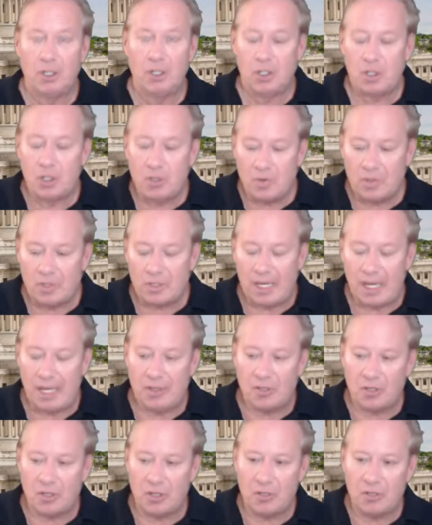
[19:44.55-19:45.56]
2
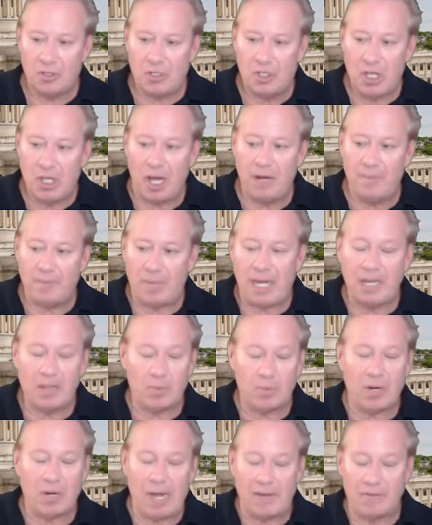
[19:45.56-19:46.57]
stages done by the
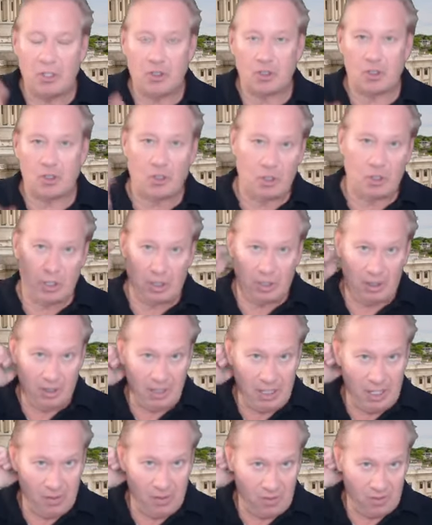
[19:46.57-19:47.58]
Providence Journal
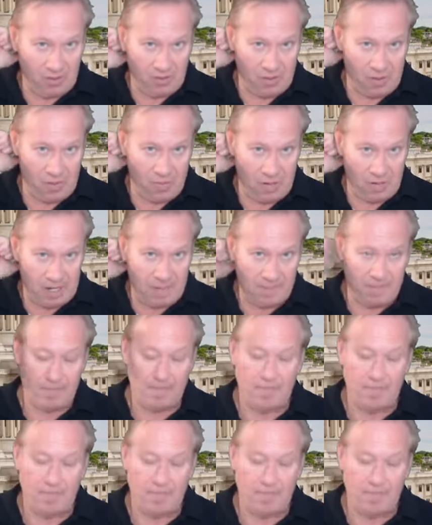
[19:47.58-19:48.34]
and also